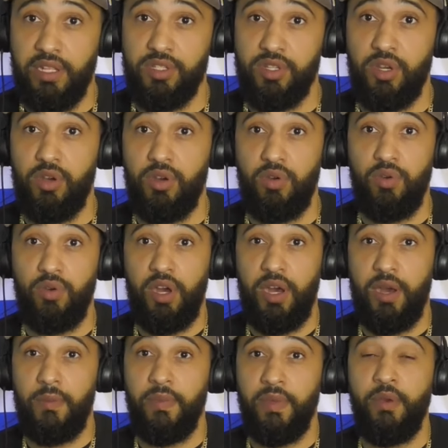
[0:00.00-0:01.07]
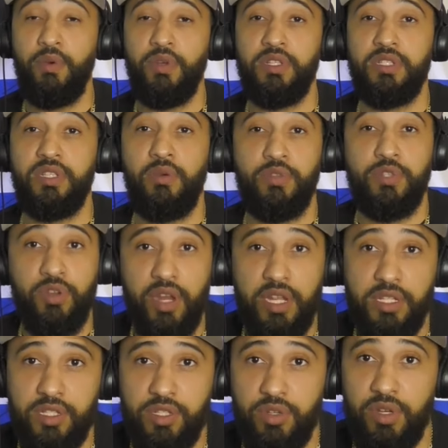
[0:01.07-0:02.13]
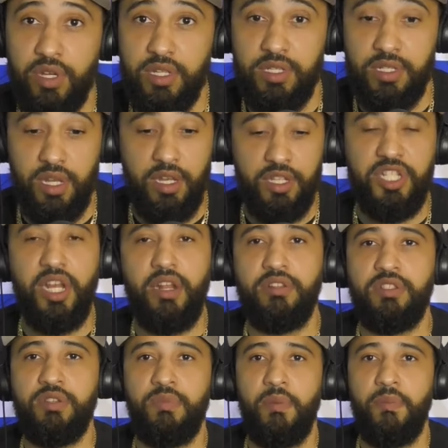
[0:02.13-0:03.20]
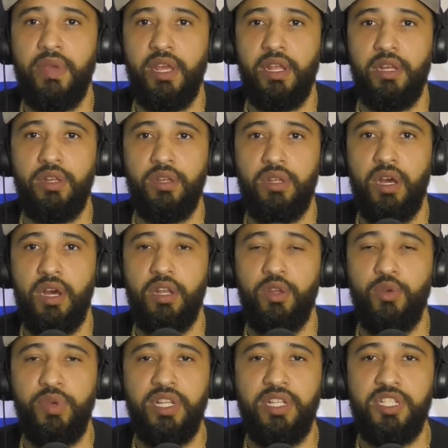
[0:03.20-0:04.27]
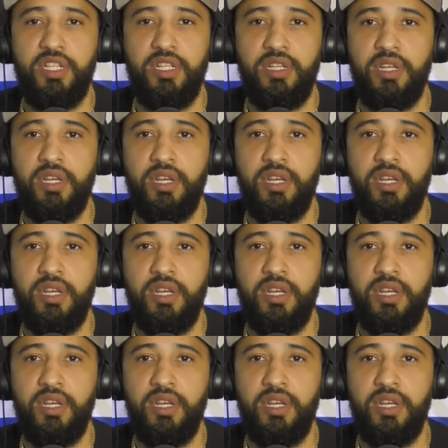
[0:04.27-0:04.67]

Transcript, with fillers: So um, it was it was crazy too. Cause uh, shout out to my man uh, Luigi,